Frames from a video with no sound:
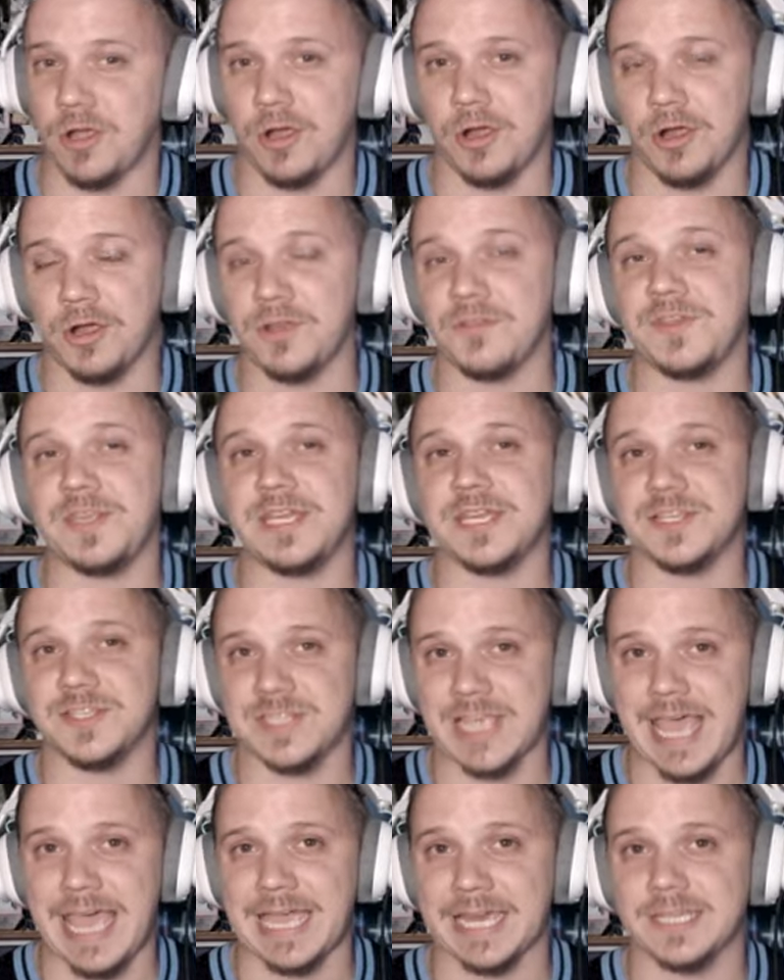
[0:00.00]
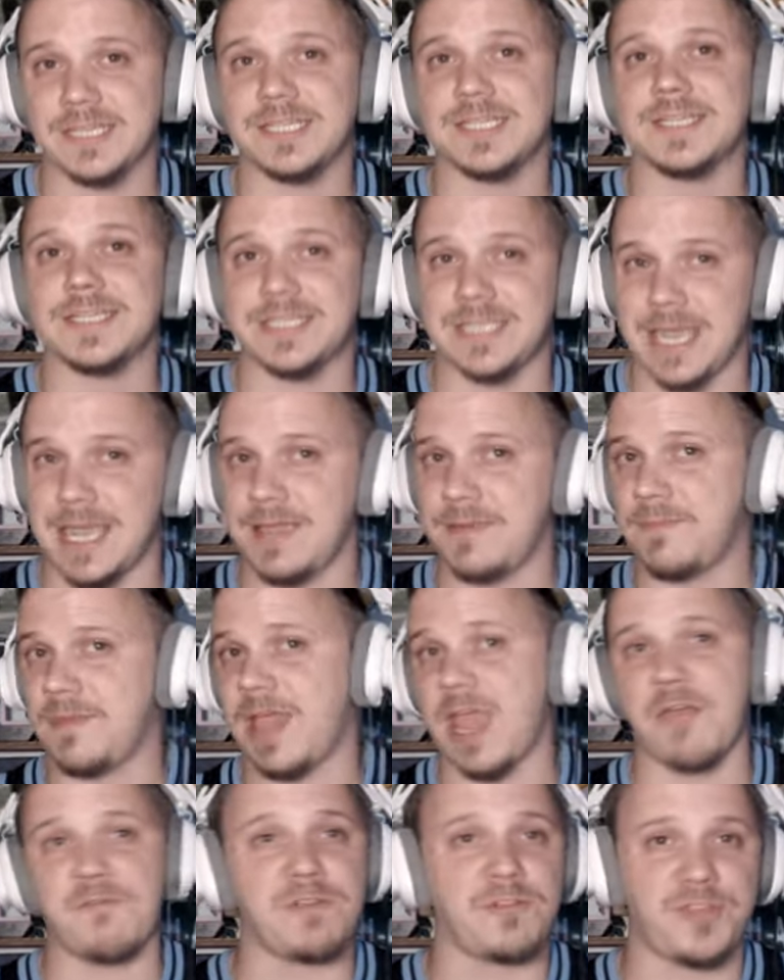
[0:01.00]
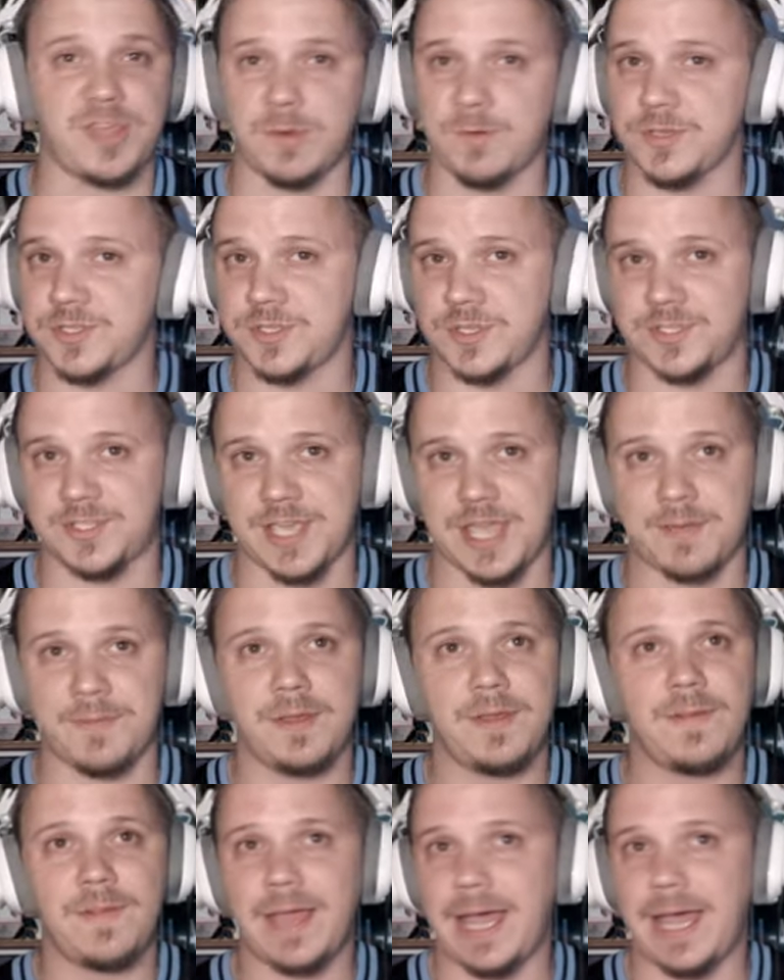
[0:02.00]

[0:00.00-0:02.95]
are the exact same. Everything was the same.